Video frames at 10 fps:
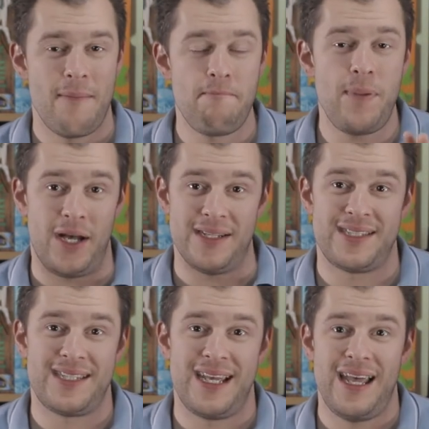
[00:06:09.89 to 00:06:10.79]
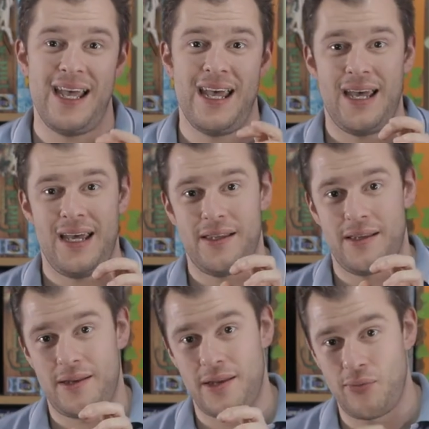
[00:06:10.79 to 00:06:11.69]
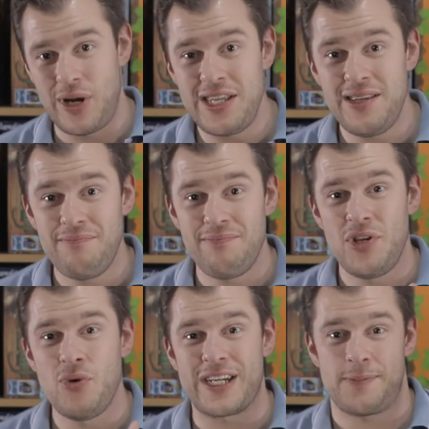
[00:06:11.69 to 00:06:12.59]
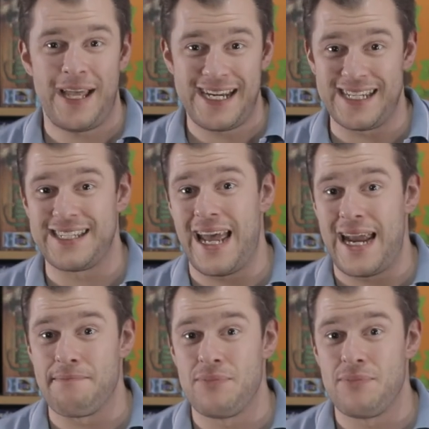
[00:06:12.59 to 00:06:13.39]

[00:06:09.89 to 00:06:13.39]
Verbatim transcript: But when you explain this game,